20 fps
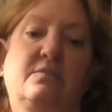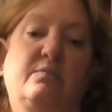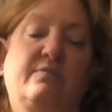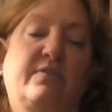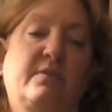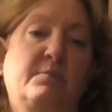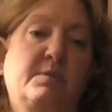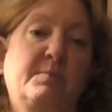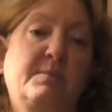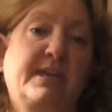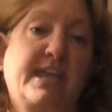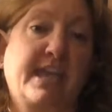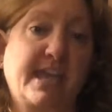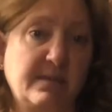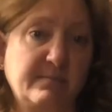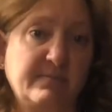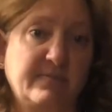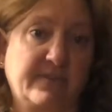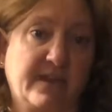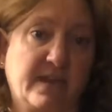from the
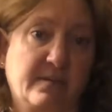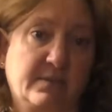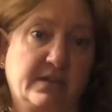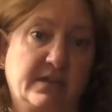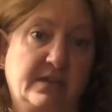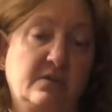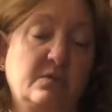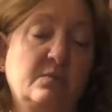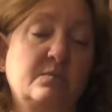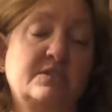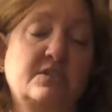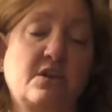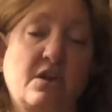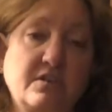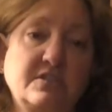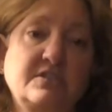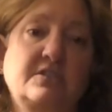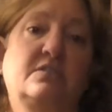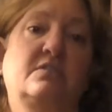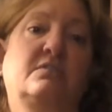McCabe family, who was
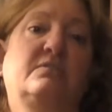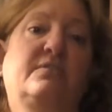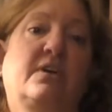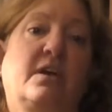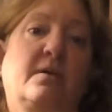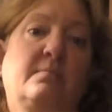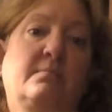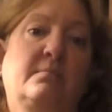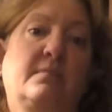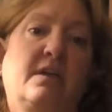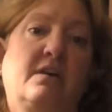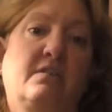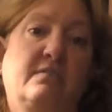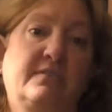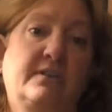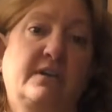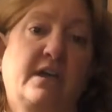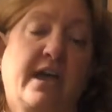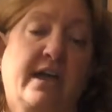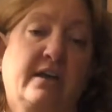also from
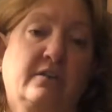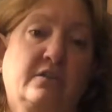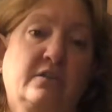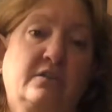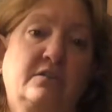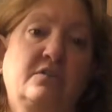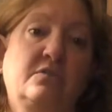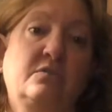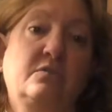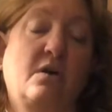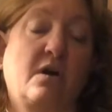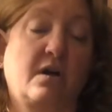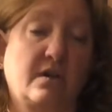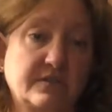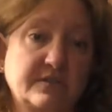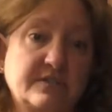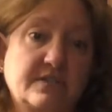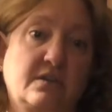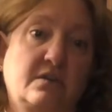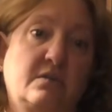Elfin, Ireland, who
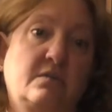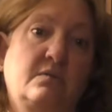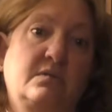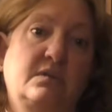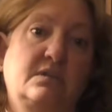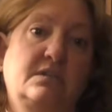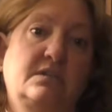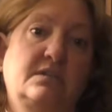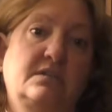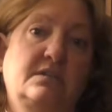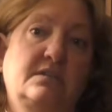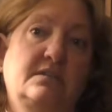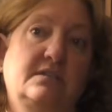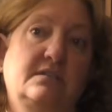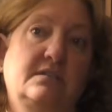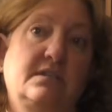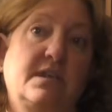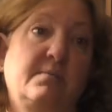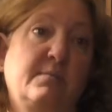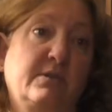also
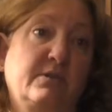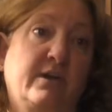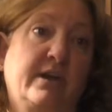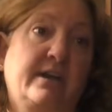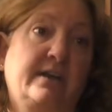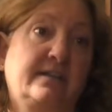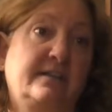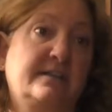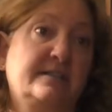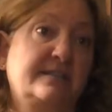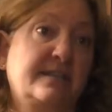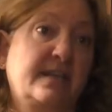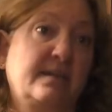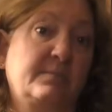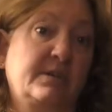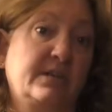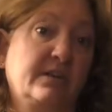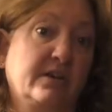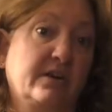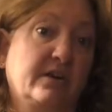immigrated the same
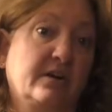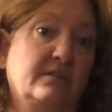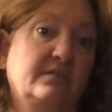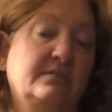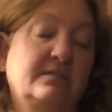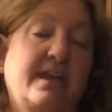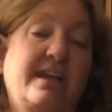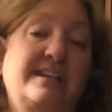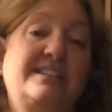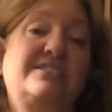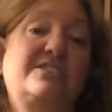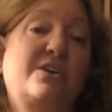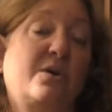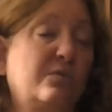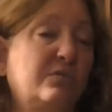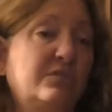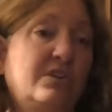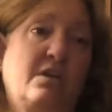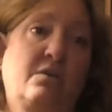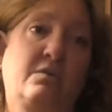year. I
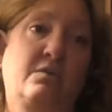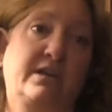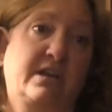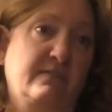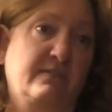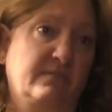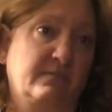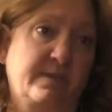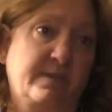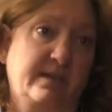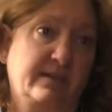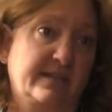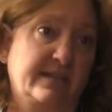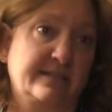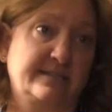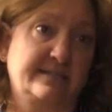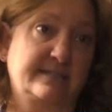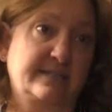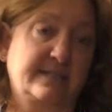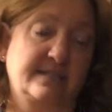don't know enough about
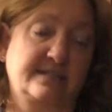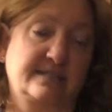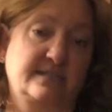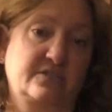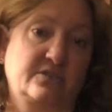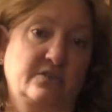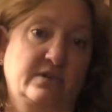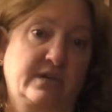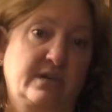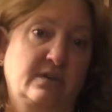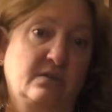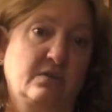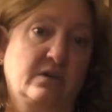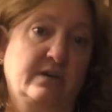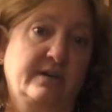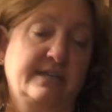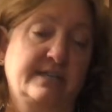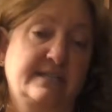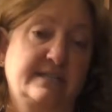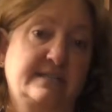his history or
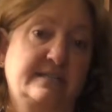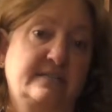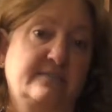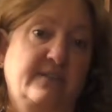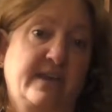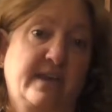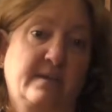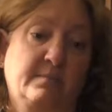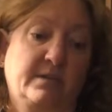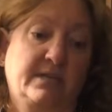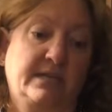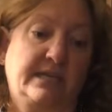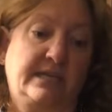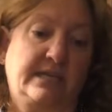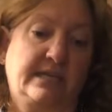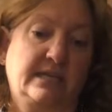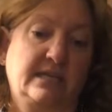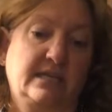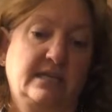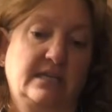his family,
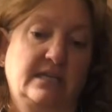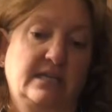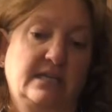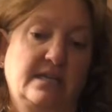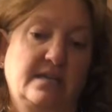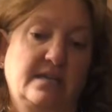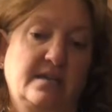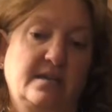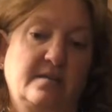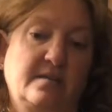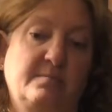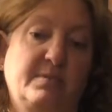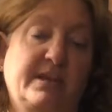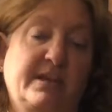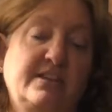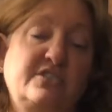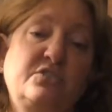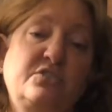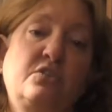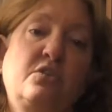but I
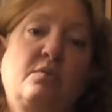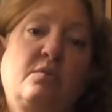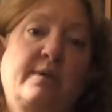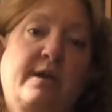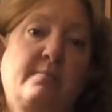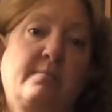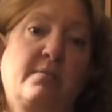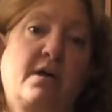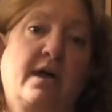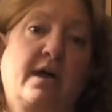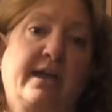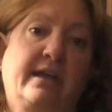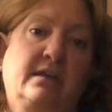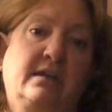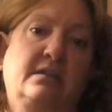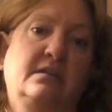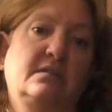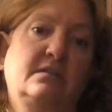do know about mine.